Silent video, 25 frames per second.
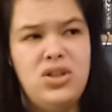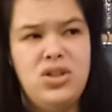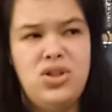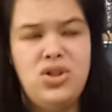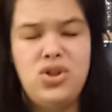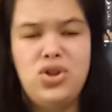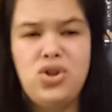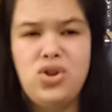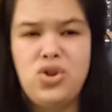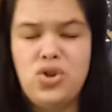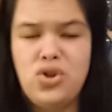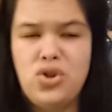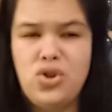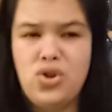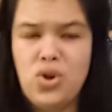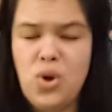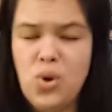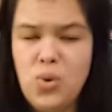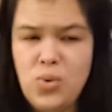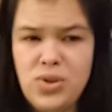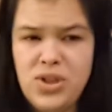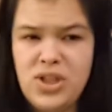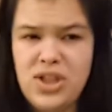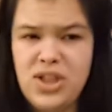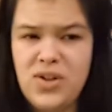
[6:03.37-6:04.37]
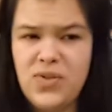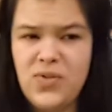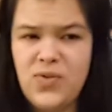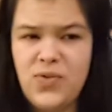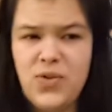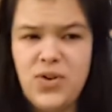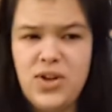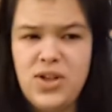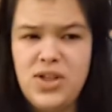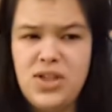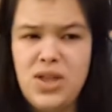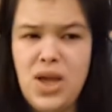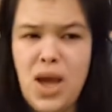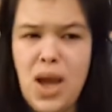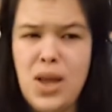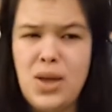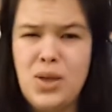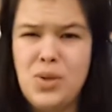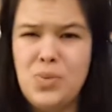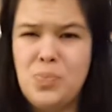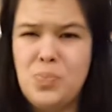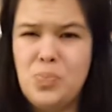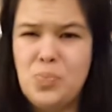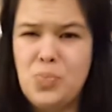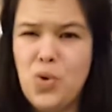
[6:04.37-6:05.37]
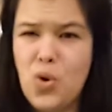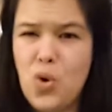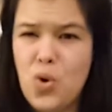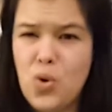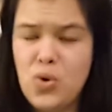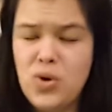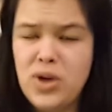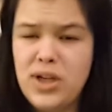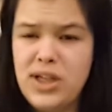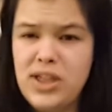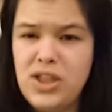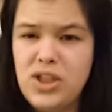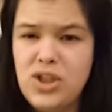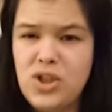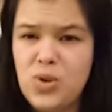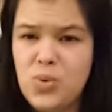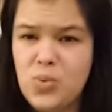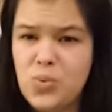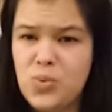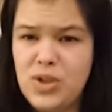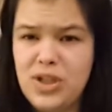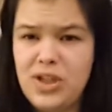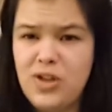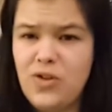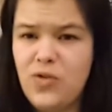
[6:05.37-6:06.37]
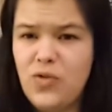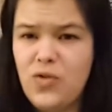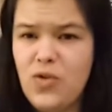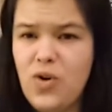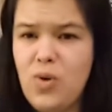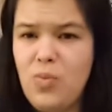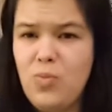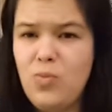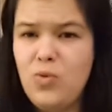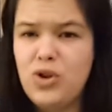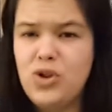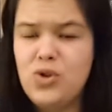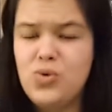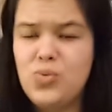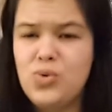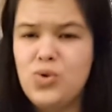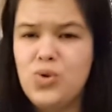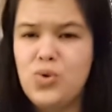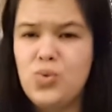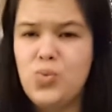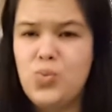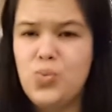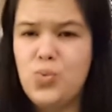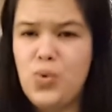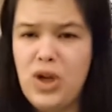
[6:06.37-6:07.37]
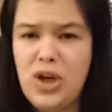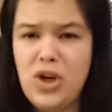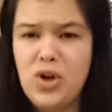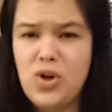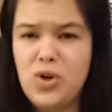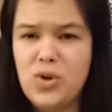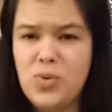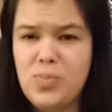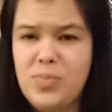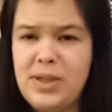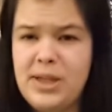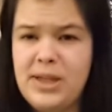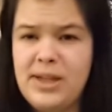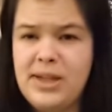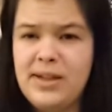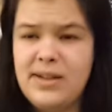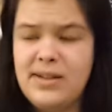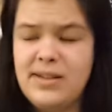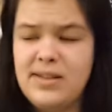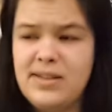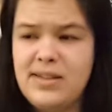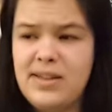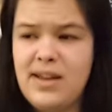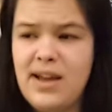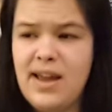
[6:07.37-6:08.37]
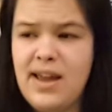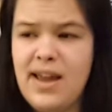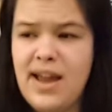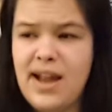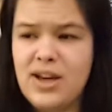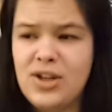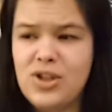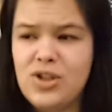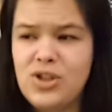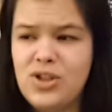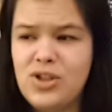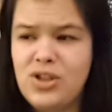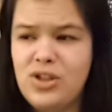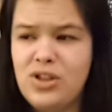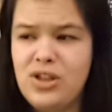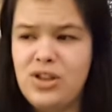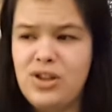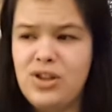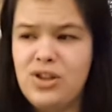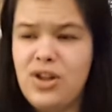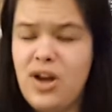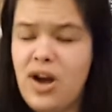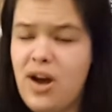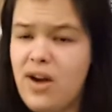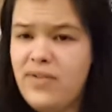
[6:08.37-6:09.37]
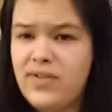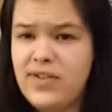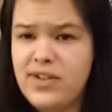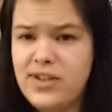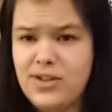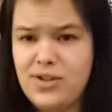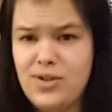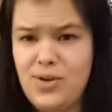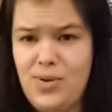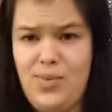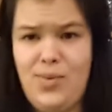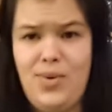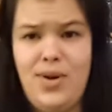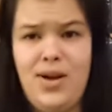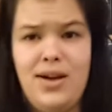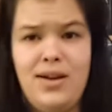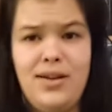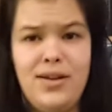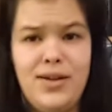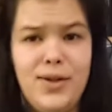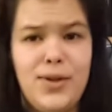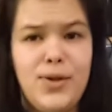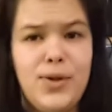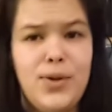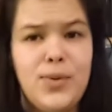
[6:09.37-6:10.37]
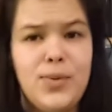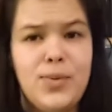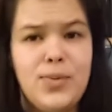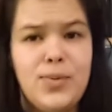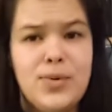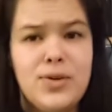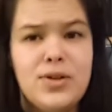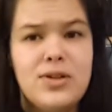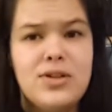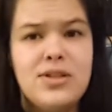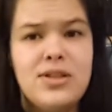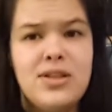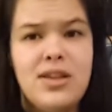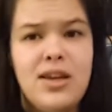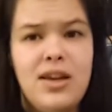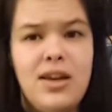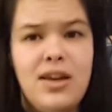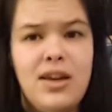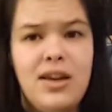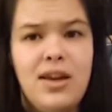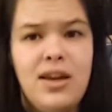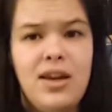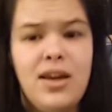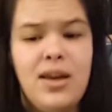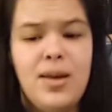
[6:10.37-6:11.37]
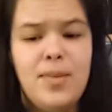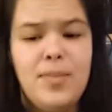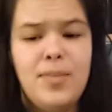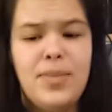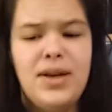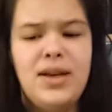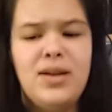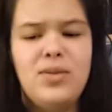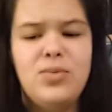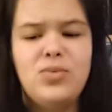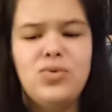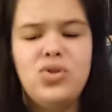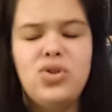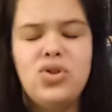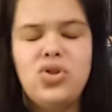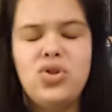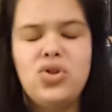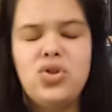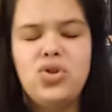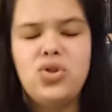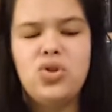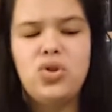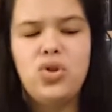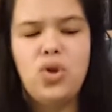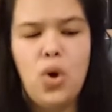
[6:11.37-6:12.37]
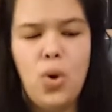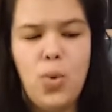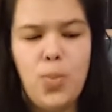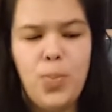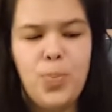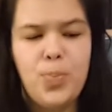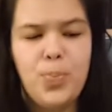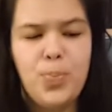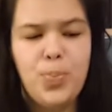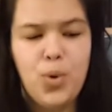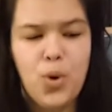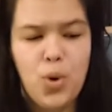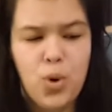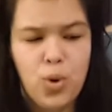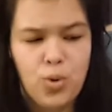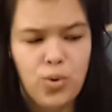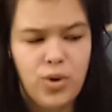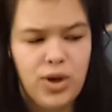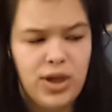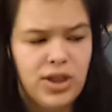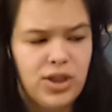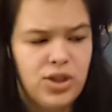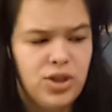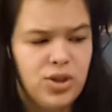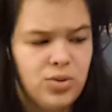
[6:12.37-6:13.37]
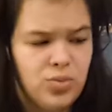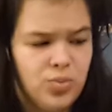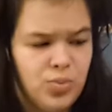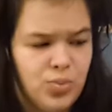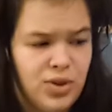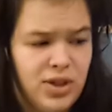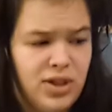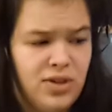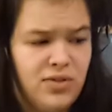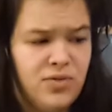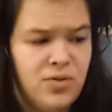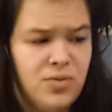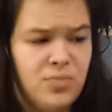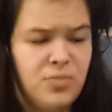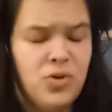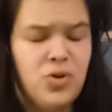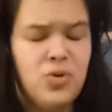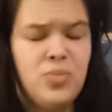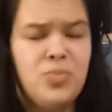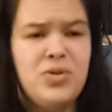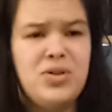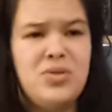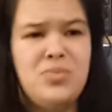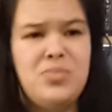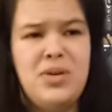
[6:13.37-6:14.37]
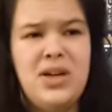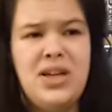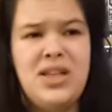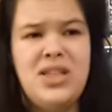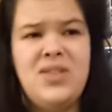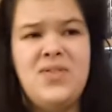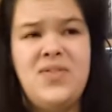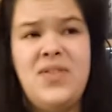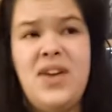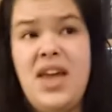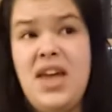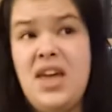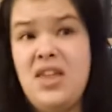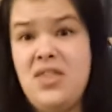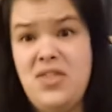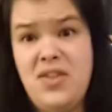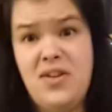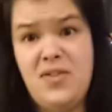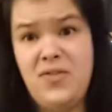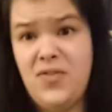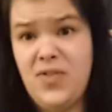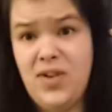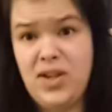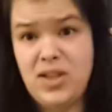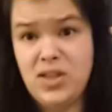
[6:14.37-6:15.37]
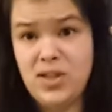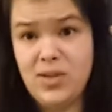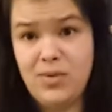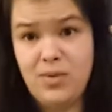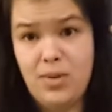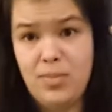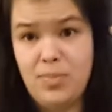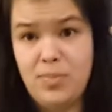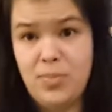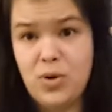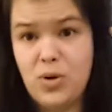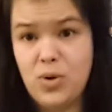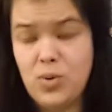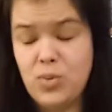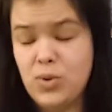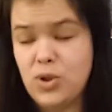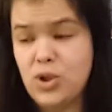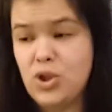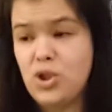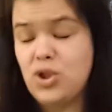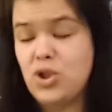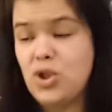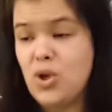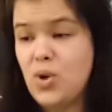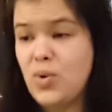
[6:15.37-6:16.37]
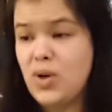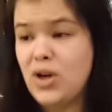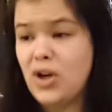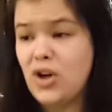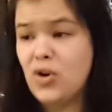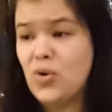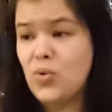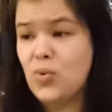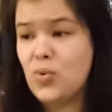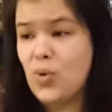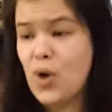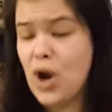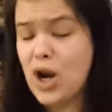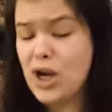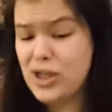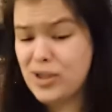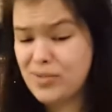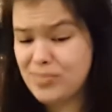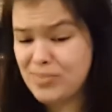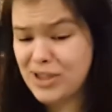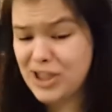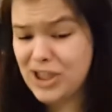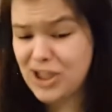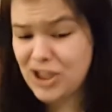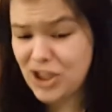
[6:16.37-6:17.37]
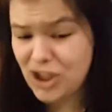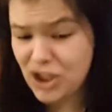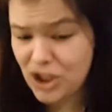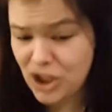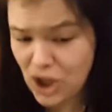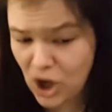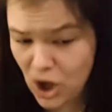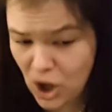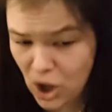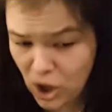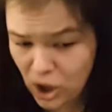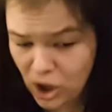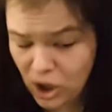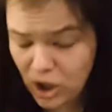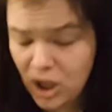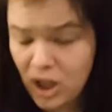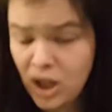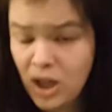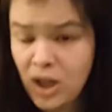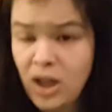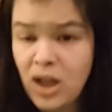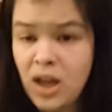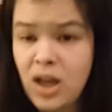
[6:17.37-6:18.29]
so different and boring to read from, which was weird because I actually love Ahsoka and Clone Wars. But it was so boring to read from her perspective, and the events of the book were so incredibly dull